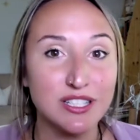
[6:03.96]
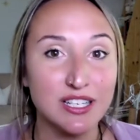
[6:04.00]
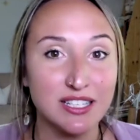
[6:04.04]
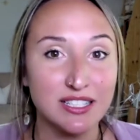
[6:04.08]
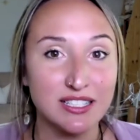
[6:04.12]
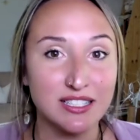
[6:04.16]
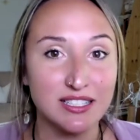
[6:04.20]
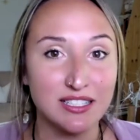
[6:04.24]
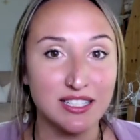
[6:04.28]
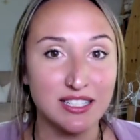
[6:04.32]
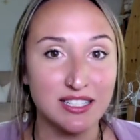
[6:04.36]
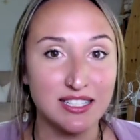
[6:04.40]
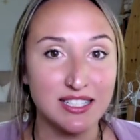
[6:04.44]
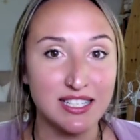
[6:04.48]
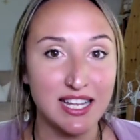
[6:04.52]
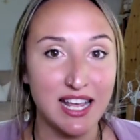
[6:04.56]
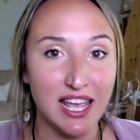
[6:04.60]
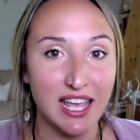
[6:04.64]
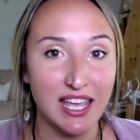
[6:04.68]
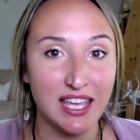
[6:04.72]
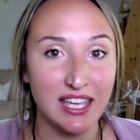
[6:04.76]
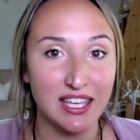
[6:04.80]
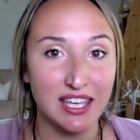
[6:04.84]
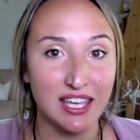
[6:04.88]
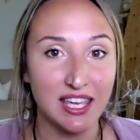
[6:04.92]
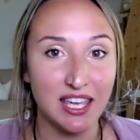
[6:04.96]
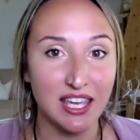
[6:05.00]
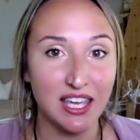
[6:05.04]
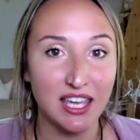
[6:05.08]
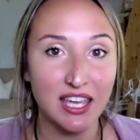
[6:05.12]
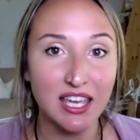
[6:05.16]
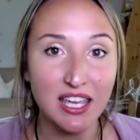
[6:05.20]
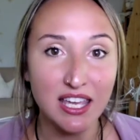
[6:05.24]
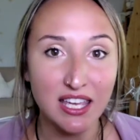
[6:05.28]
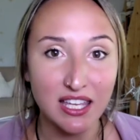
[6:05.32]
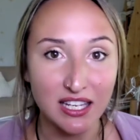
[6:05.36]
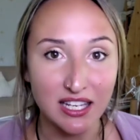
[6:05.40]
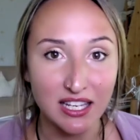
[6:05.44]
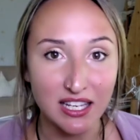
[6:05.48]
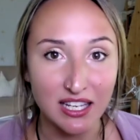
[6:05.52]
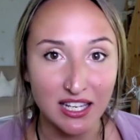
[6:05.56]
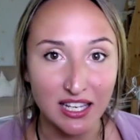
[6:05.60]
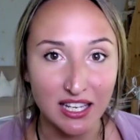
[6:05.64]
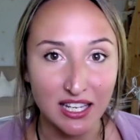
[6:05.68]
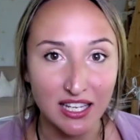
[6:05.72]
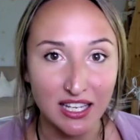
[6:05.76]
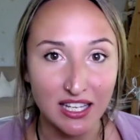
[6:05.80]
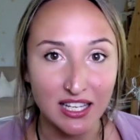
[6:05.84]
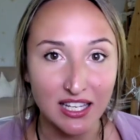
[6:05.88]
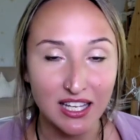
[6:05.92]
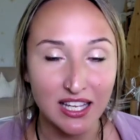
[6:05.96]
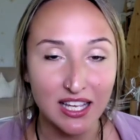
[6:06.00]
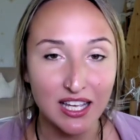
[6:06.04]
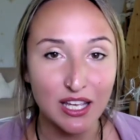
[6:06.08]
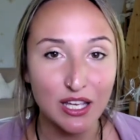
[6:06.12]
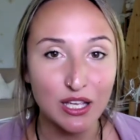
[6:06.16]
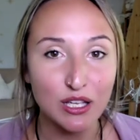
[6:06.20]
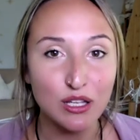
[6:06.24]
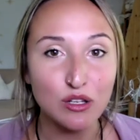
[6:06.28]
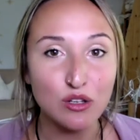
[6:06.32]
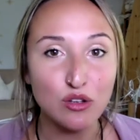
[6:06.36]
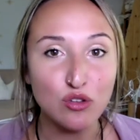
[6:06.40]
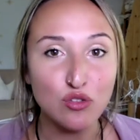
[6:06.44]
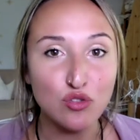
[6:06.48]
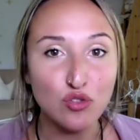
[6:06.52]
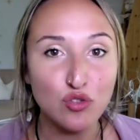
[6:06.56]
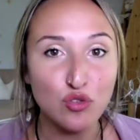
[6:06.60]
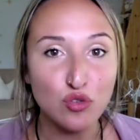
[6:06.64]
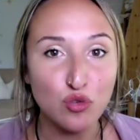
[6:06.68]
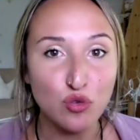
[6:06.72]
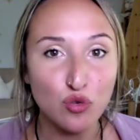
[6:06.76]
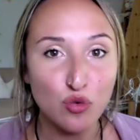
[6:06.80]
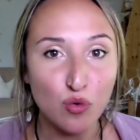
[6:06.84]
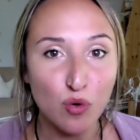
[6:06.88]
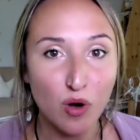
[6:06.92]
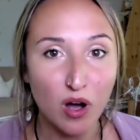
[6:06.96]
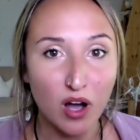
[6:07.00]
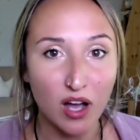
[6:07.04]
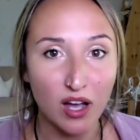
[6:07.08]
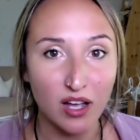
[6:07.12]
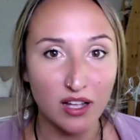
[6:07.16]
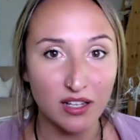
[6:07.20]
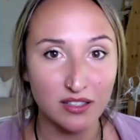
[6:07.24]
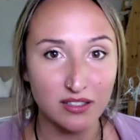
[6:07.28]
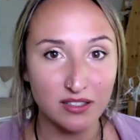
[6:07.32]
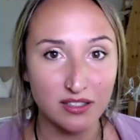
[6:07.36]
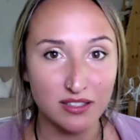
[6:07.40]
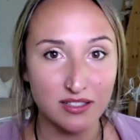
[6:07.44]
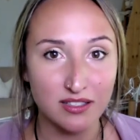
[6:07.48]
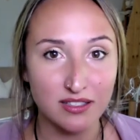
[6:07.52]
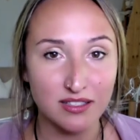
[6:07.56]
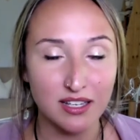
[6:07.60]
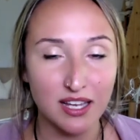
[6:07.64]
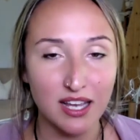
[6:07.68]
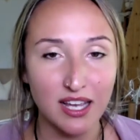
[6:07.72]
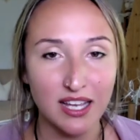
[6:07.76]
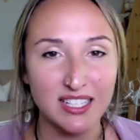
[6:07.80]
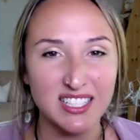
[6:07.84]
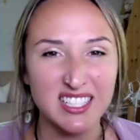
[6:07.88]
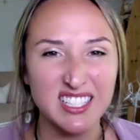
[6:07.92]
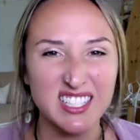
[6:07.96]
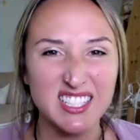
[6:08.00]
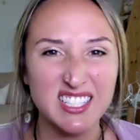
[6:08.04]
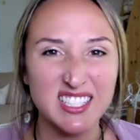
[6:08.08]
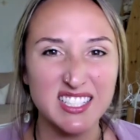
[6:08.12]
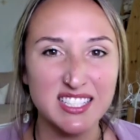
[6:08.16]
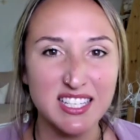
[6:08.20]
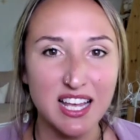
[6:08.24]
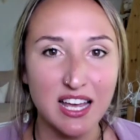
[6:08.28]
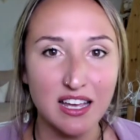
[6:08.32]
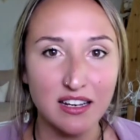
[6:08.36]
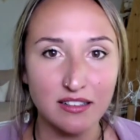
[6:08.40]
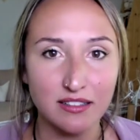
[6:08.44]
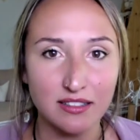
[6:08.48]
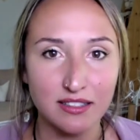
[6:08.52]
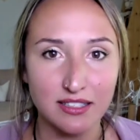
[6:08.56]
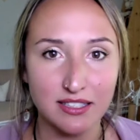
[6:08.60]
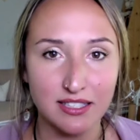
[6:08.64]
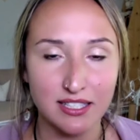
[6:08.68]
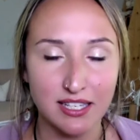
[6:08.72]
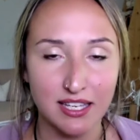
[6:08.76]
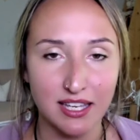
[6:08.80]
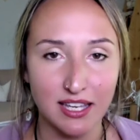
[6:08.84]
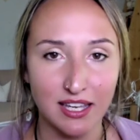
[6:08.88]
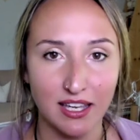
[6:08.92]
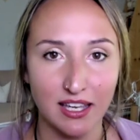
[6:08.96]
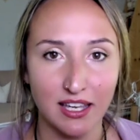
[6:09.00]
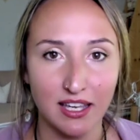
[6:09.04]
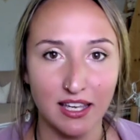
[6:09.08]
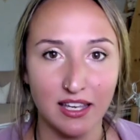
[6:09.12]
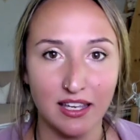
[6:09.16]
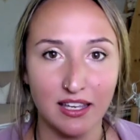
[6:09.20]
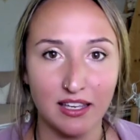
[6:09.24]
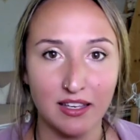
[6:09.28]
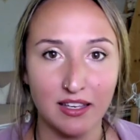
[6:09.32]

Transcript: us to take in nuance and subtlety,